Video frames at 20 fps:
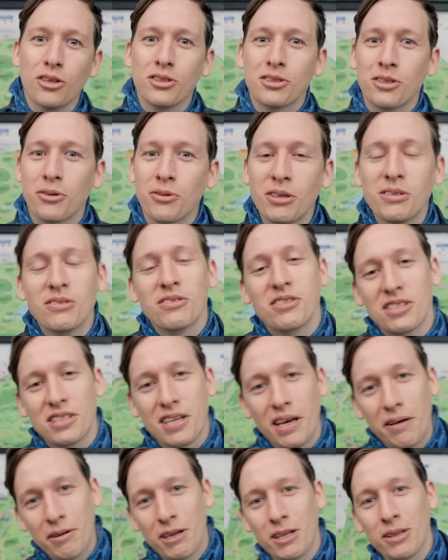it's around
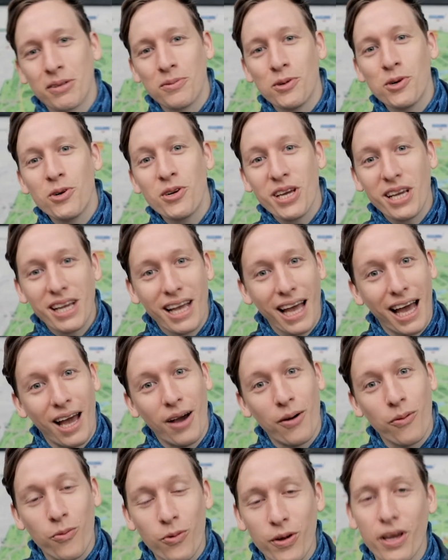7 in the morning
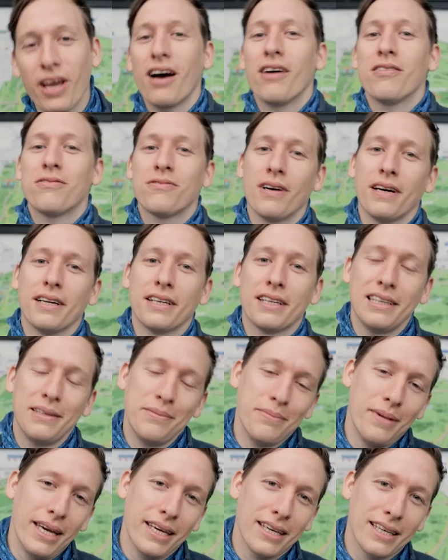and we have finally
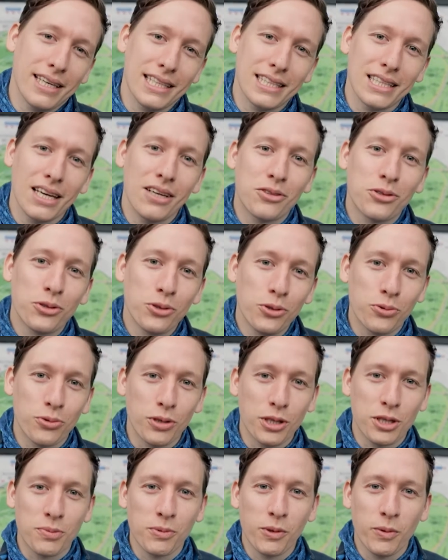made it to
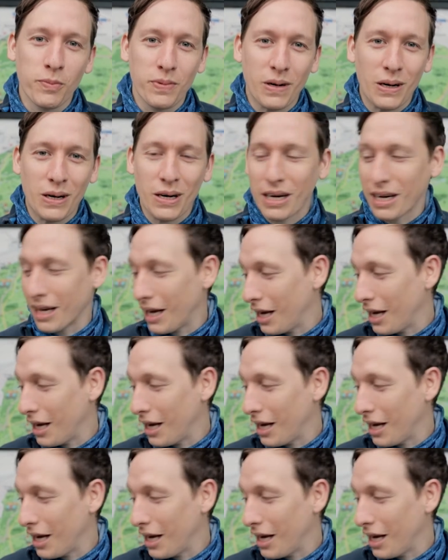Richmond Park.